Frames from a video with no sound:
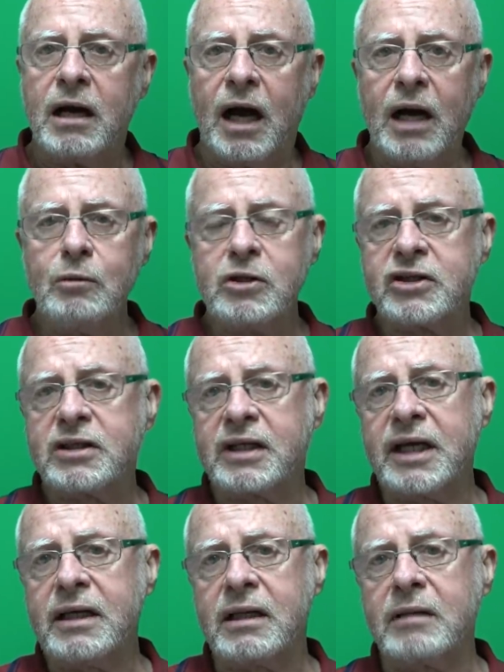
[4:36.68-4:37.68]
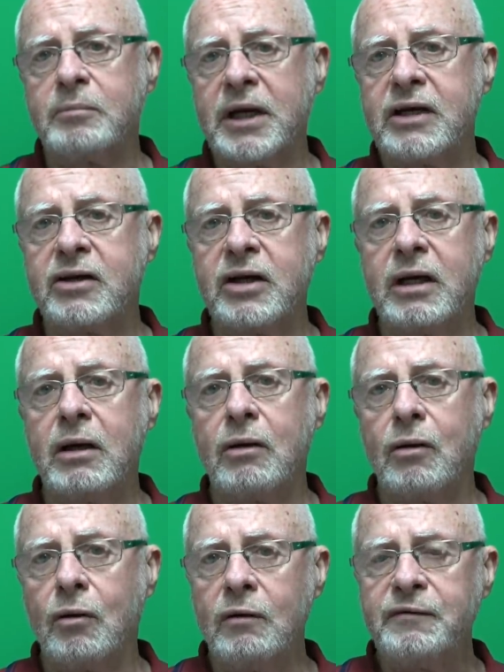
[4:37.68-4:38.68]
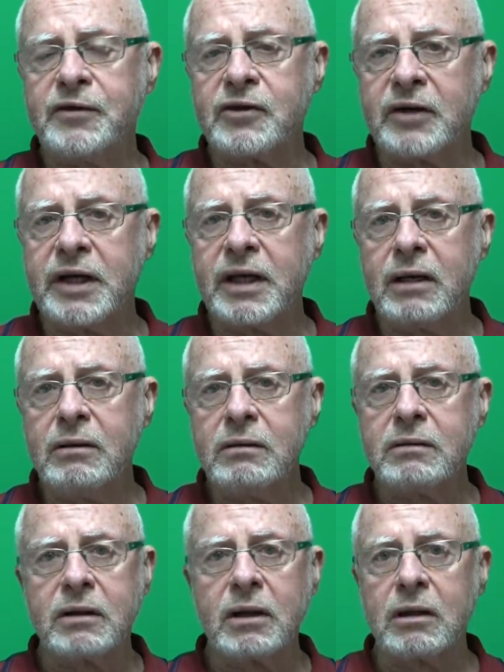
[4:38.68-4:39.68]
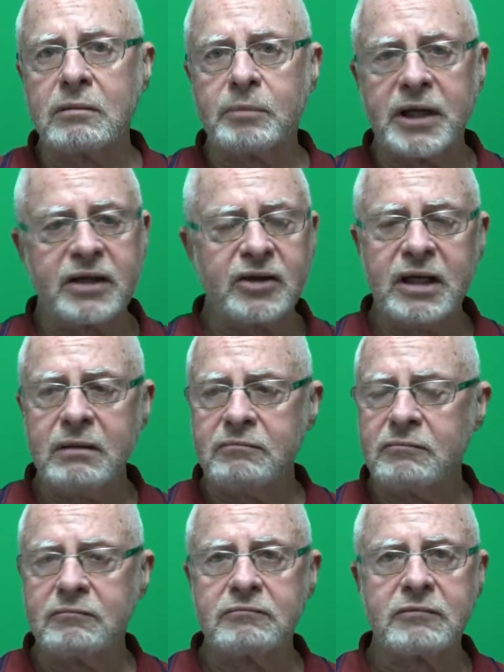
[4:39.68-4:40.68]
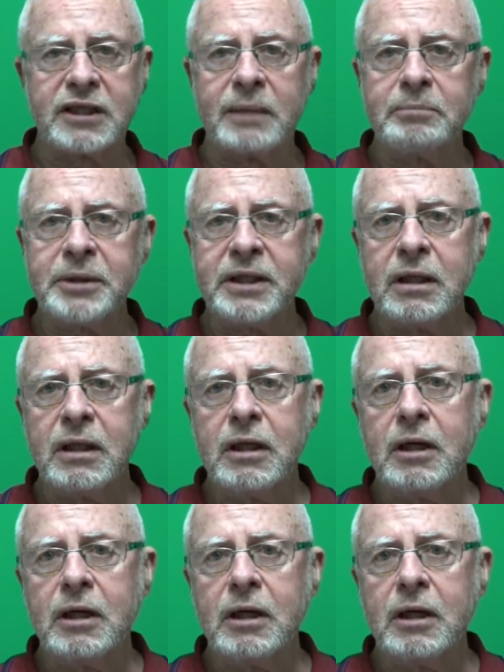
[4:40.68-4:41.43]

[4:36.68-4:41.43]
I would just take the battery off the radio, the old battery, dump it,